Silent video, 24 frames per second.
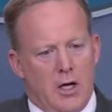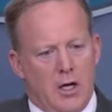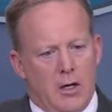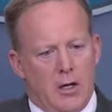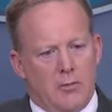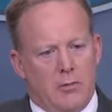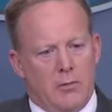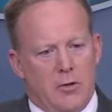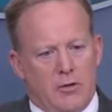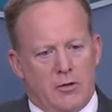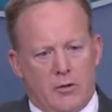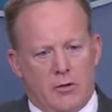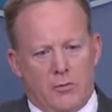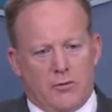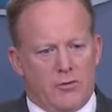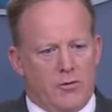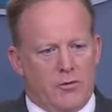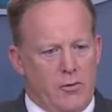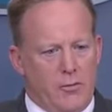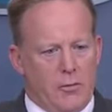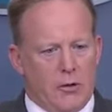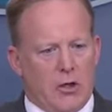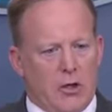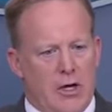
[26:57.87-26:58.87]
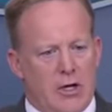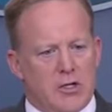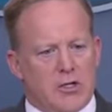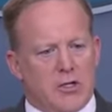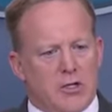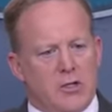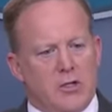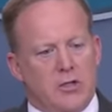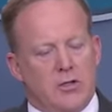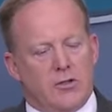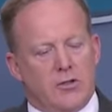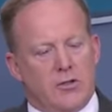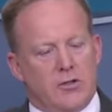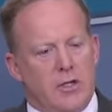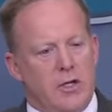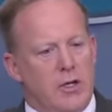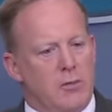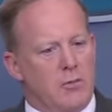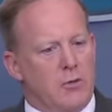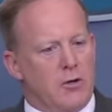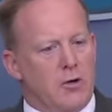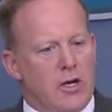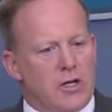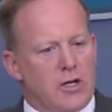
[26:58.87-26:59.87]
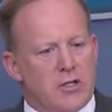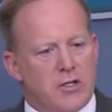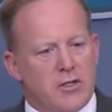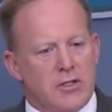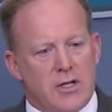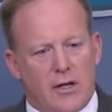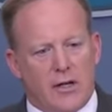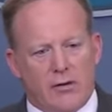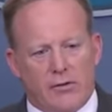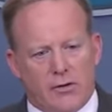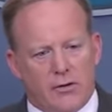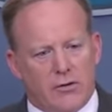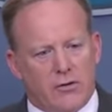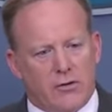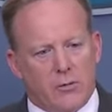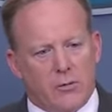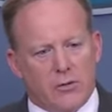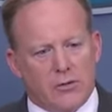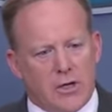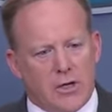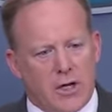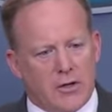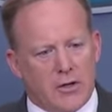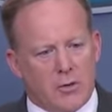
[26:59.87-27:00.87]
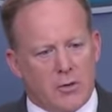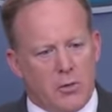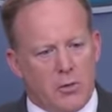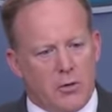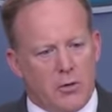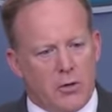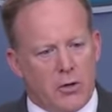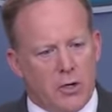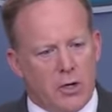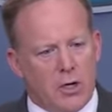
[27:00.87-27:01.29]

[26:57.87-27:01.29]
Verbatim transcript: uh, in terms of immigration, you see immigration down 60% at the